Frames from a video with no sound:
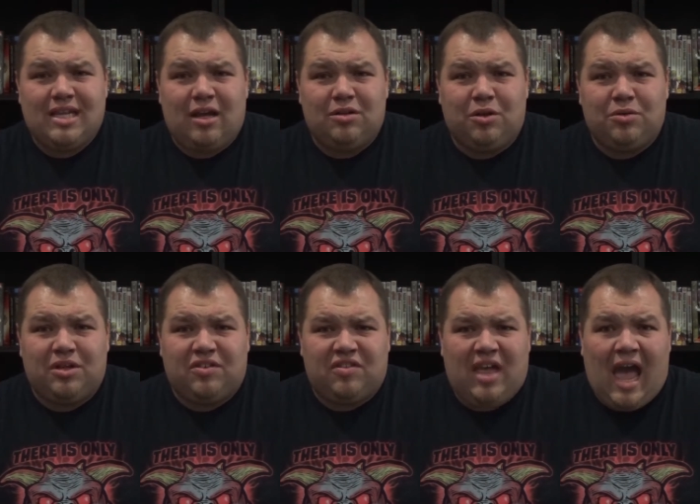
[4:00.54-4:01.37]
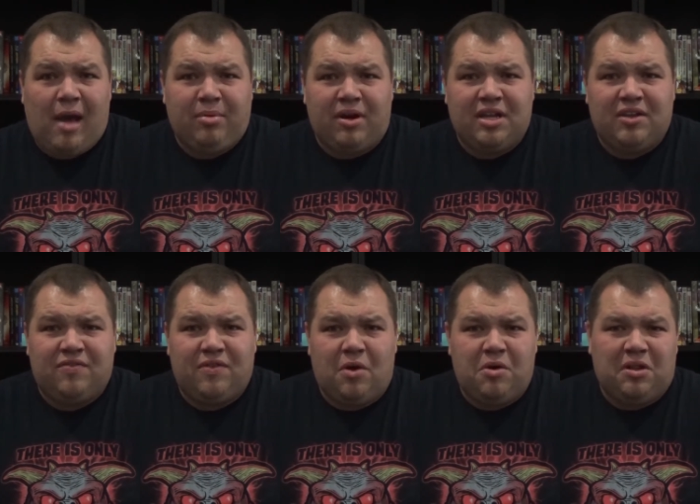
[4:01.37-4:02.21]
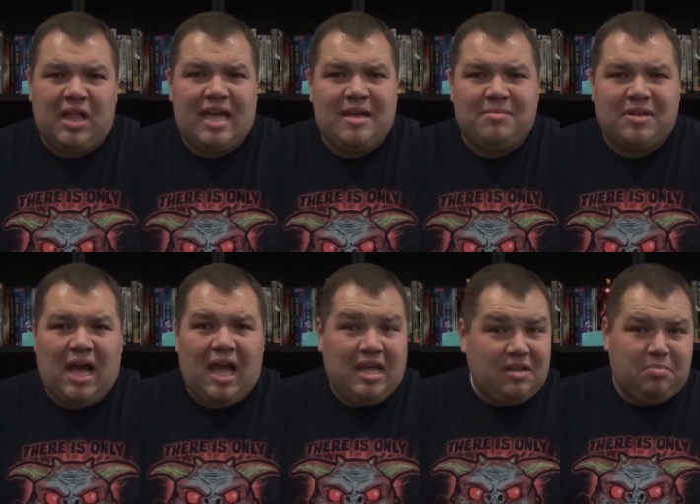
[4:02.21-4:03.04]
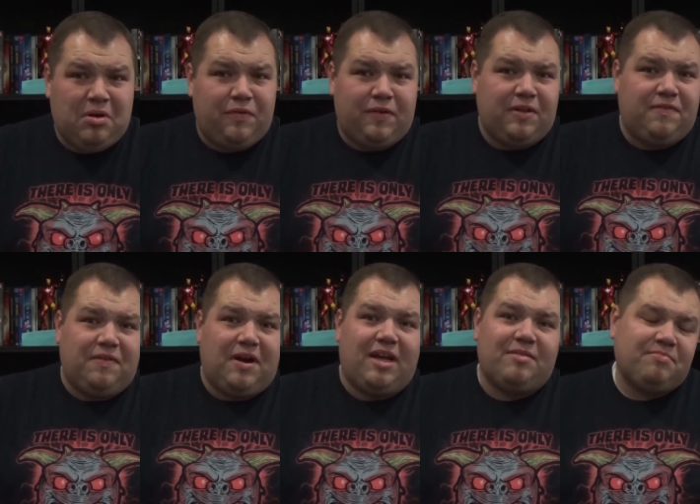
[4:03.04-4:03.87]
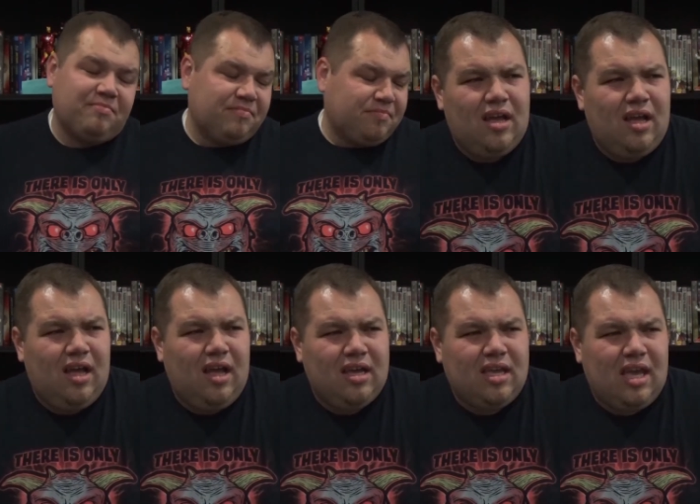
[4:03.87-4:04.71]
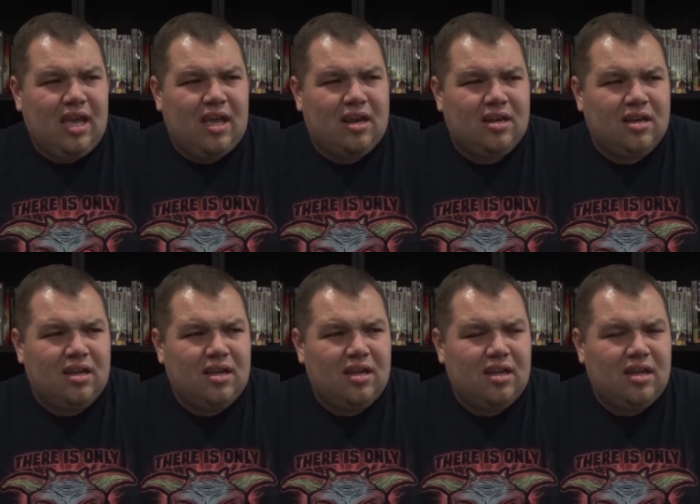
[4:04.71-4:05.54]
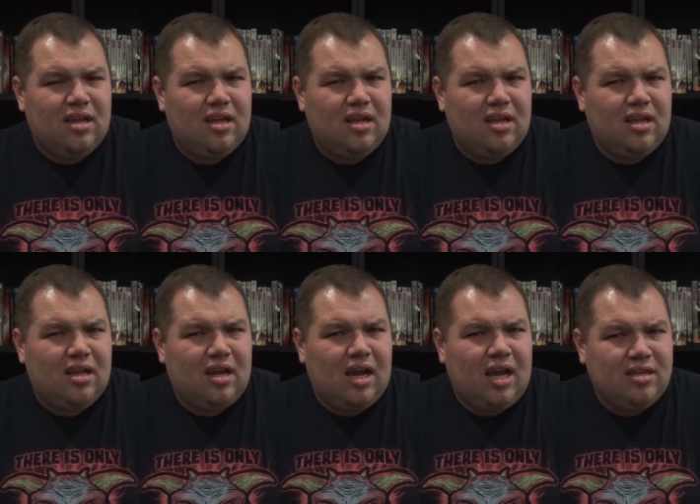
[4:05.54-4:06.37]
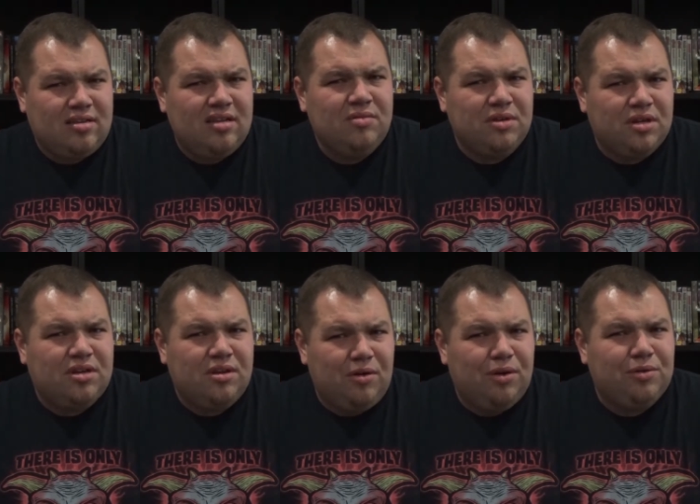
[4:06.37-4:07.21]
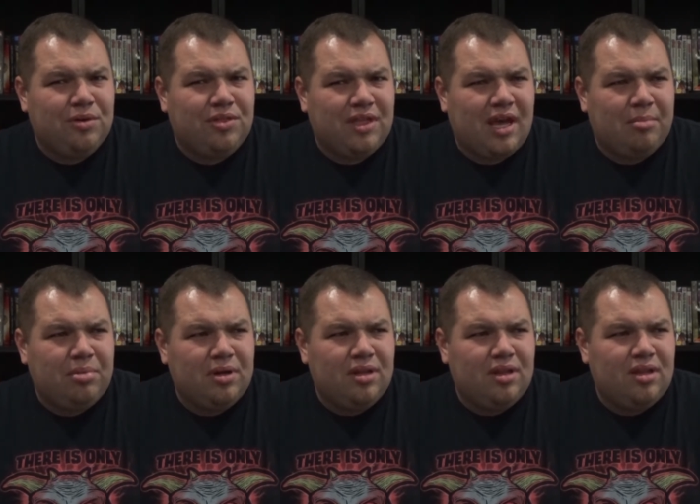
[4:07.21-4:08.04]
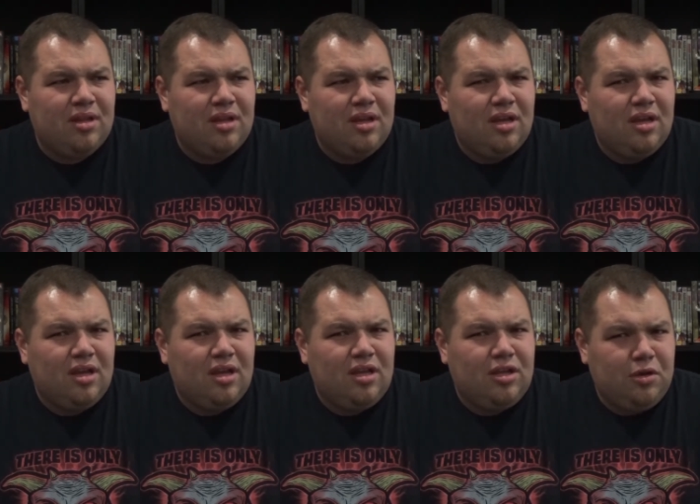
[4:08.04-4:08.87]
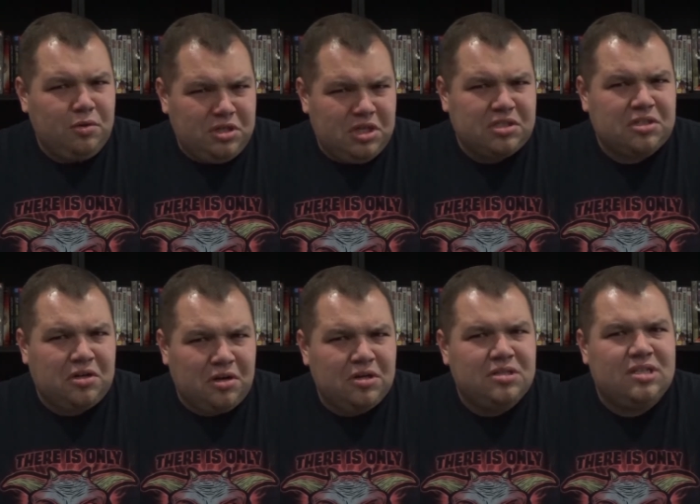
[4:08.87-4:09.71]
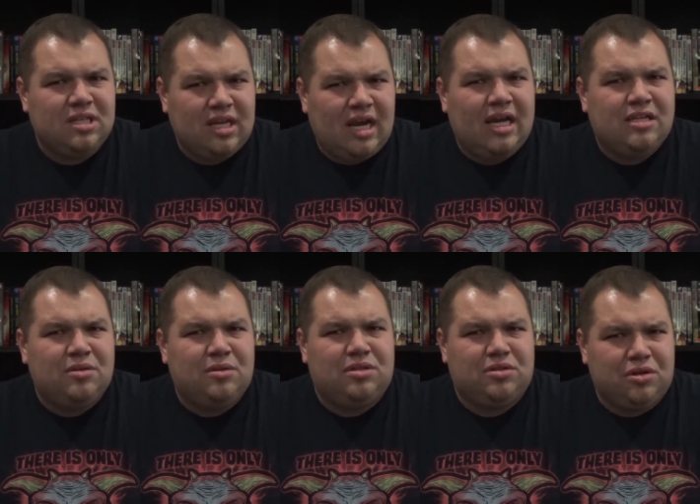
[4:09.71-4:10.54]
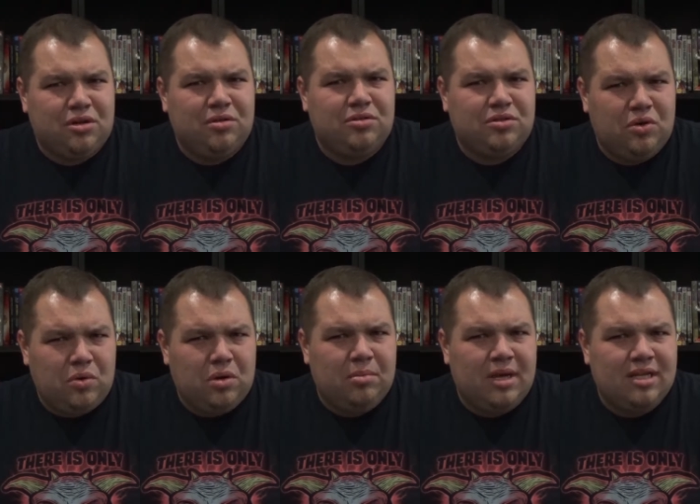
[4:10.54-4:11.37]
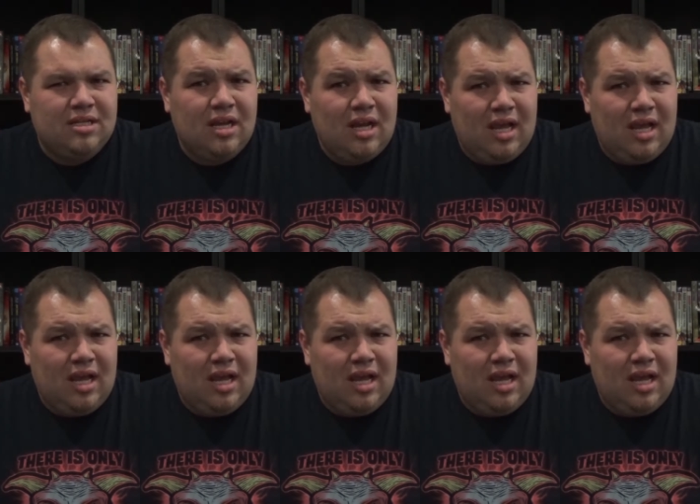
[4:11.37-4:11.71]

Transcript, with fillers: download this app on his phone and let him die. It's perfectly fine. Again, I see where you're going with that, but you just cursed a guy to eternal torment